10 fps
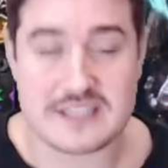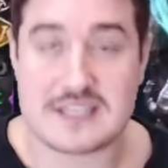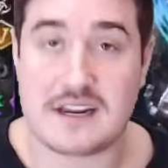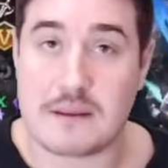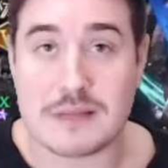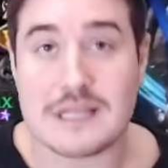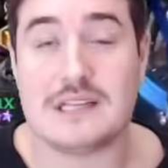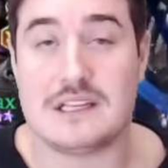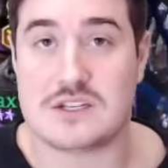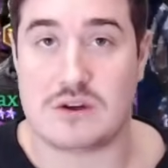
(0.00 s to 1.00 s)
He's gonna
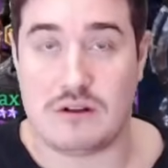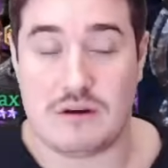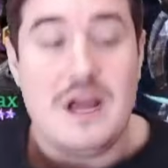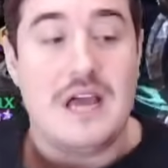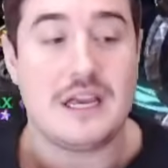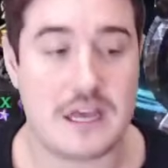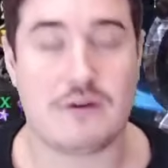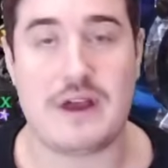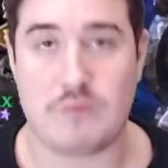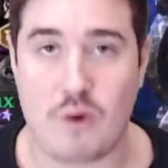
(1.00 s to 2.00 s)
completely solo gear
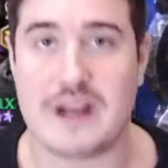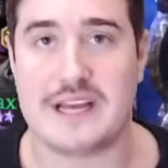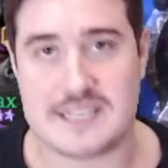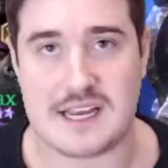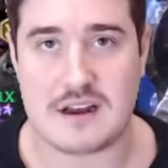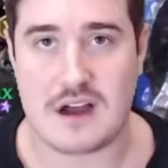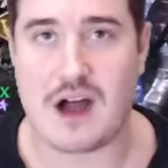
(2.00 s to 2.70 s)
raid 118.